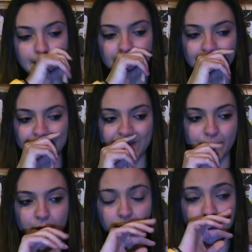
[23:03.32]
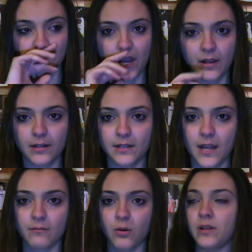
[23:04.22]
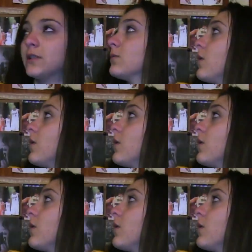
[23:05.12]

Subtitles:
and just be inspired. And I wrote his